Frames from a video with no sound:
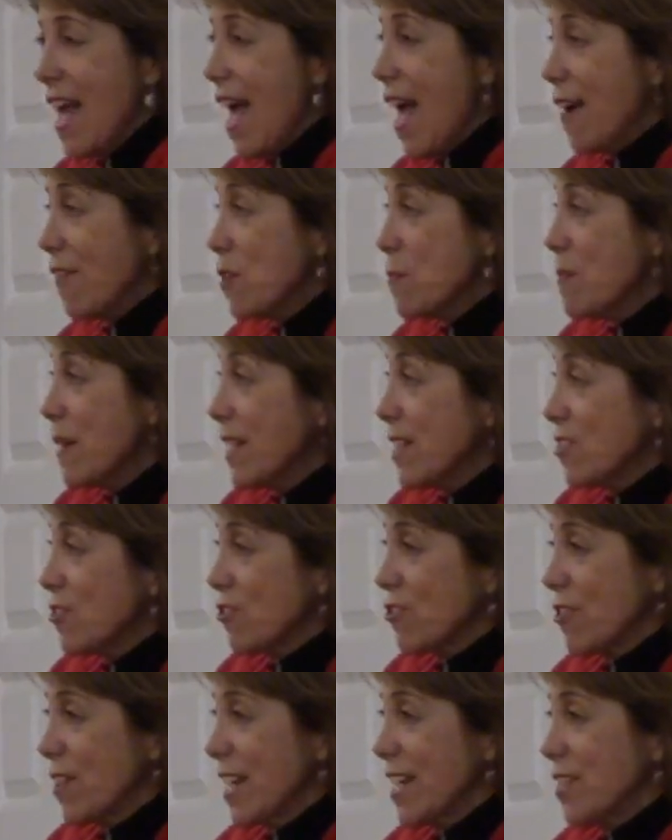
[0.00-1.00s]

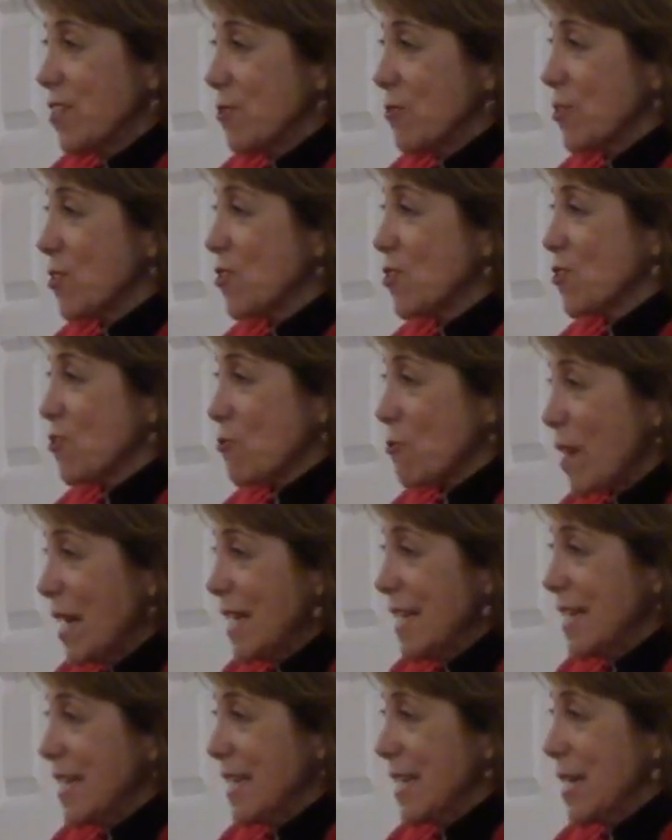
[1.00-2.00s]
Everybody's trying to
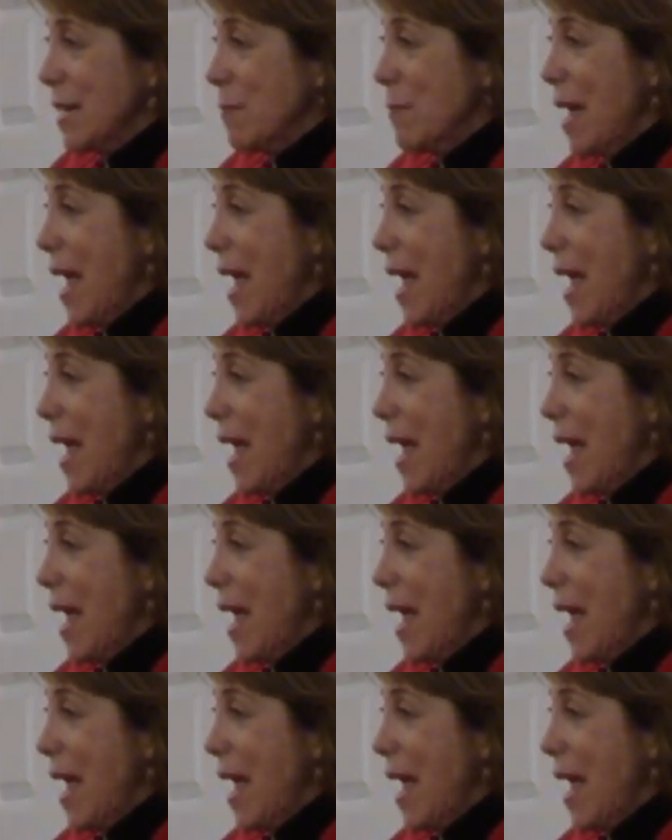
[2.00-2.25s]
restrain him